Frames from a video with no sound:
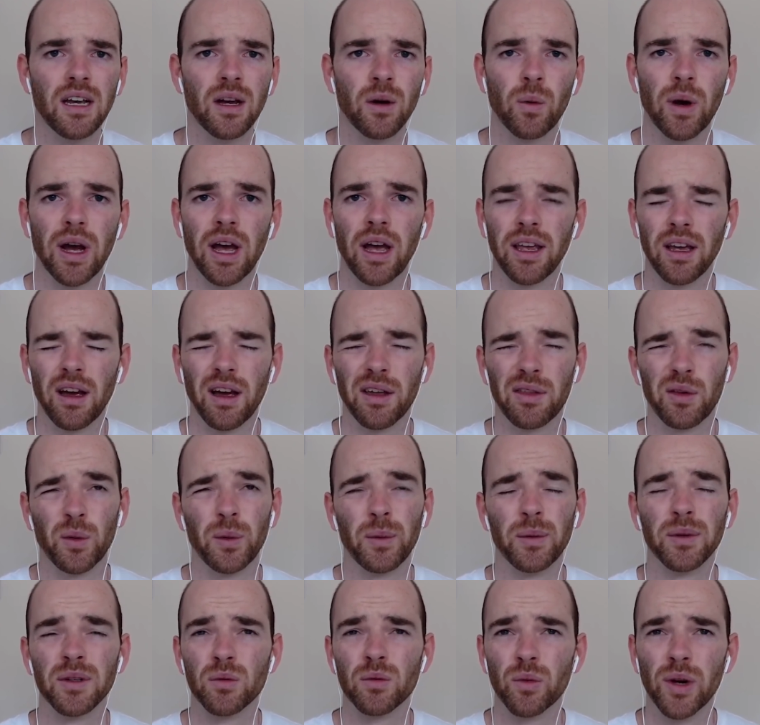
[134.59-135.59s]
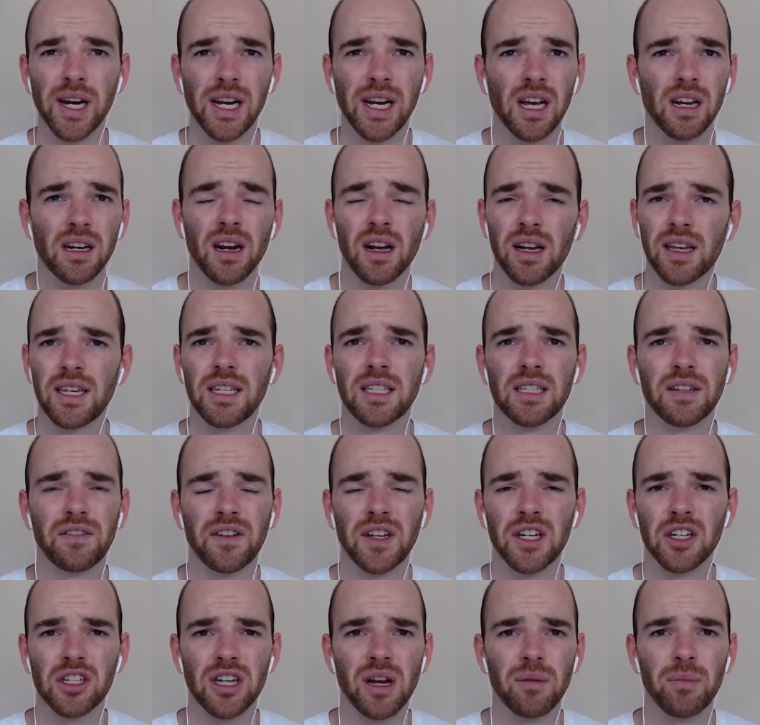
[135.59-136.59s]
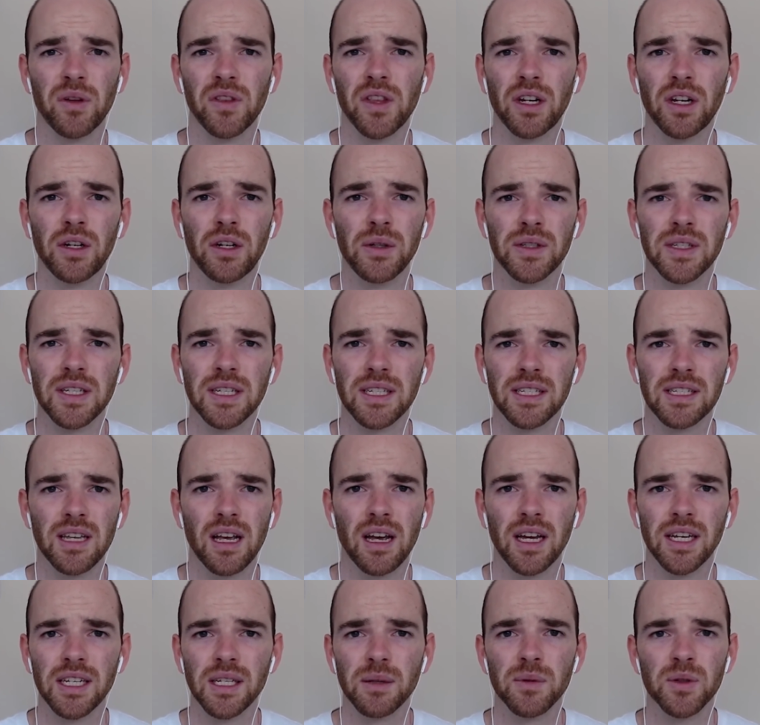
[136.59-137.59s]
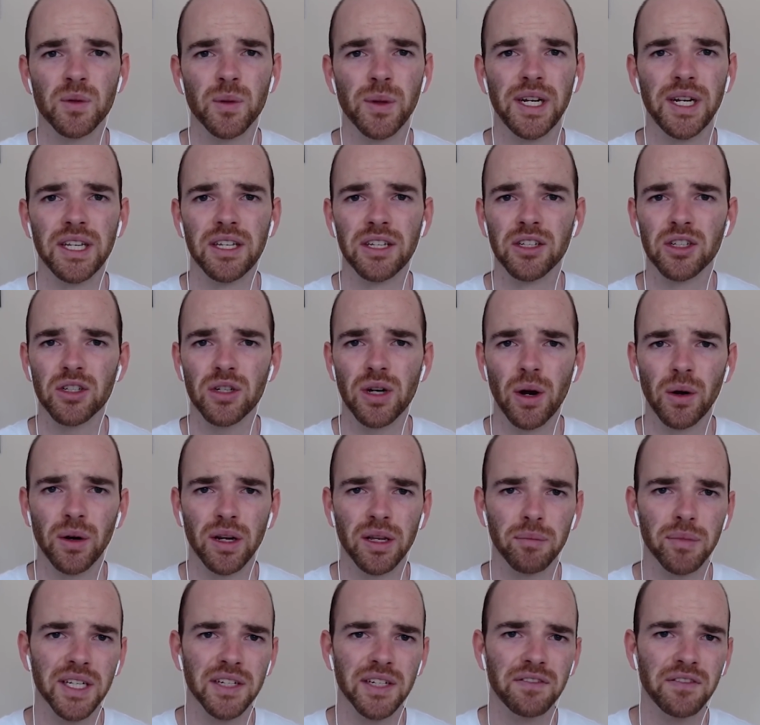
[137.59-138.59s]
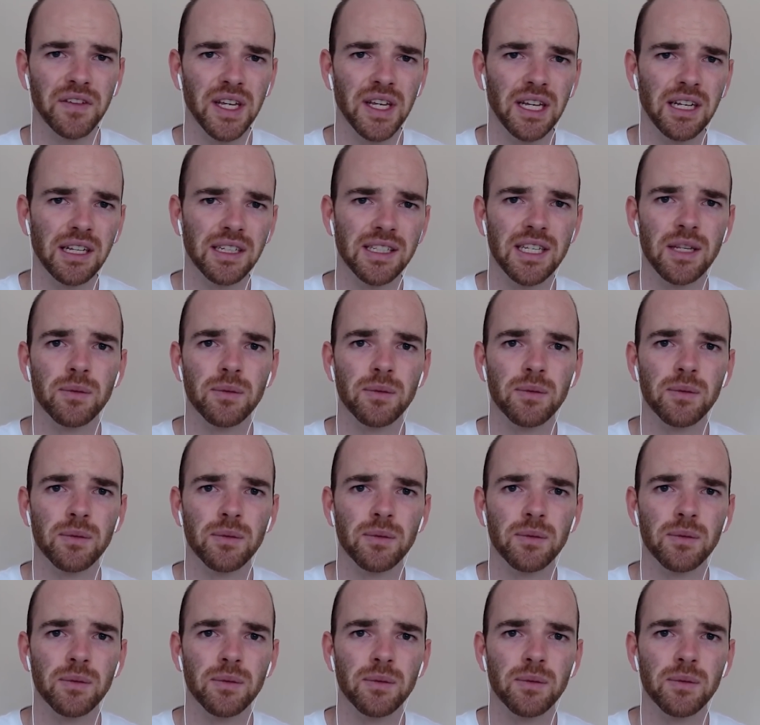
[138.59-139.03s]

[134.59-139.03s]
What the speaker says: where I thought he was really unlucky to finish up on the losing side. He was really controlling midfield.